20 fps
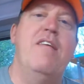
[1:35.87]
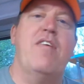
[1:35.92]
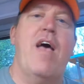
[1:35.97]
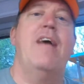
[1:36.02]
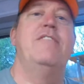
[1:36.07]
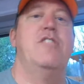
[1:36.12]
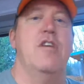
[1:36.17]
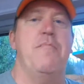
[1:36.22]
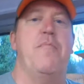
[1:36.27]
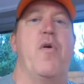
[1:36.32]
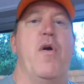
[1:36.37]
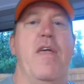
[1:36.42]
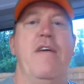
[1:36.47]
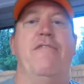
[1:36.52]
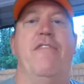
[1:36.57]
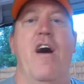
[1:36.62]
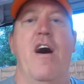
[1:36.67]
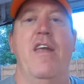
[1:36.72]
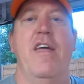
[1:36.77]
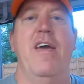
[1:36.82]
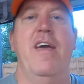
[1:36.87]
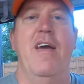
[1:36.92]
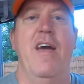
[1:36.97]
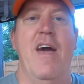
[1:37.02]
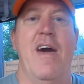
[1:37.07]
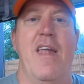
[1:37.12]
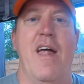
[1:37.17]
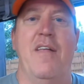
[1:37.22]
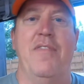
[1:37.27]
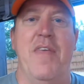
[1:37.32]
actually pretty funny,
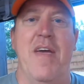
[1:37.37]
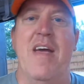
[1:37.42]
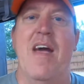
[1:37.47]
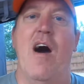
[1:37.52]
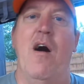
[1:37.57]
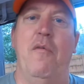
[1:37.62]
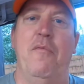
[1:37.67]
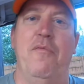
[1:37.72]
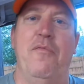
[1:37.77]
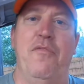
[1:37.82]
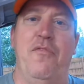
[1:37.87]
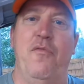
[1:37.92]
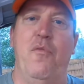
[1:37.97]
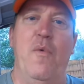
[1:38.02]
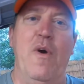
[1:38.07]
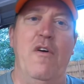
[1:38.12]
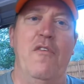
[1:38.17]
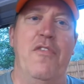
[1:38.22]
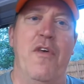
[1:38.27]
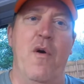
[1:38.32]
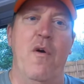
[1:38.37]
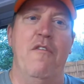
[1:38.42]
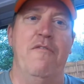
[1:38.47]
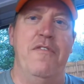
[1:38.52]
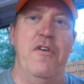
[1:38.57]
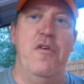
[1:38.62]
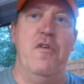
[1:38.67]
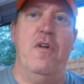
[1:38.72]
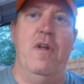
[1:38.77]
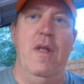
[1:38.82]
and I think we'll throw a
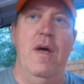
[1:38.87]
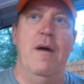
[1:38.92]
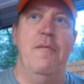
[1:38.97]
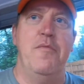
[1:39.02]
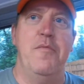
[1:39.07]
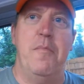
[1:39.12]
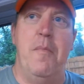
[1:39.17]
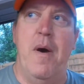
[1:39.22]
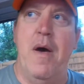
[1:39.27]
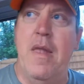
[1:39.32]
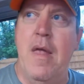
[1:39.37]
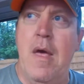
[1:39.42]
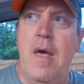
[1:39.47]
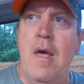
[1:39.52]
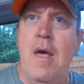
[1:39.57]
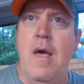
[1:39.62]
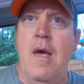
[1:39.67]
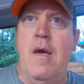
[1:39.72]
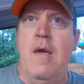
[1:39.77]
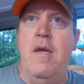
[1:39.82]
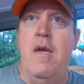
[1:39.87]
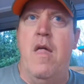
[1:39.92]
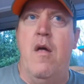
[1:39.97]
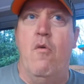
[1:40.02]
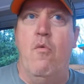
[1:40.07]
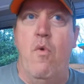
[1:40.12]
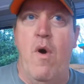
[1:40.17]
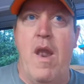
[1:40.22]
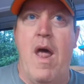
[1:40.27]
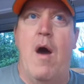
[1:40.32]
few clips. But you
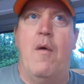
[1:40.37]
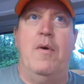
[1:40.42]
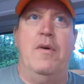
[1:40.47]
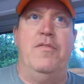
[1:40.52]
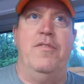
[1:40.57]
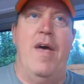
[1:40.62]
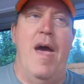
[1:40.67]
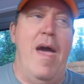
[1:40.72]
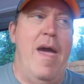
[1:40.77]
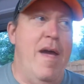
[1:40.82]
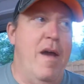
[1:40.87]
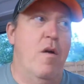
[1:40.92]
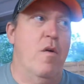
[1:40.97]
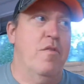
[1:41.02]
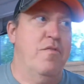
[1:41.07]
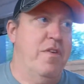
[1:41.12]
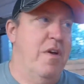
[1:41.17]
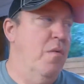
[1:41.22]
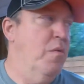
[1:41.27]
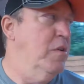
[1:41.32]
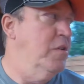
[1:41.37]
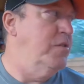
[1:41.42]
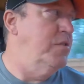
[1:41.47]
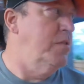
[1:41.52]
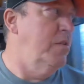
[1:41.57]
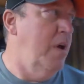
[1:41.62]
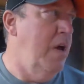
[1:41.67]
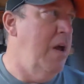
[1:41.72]
know what I was saying, of course, it was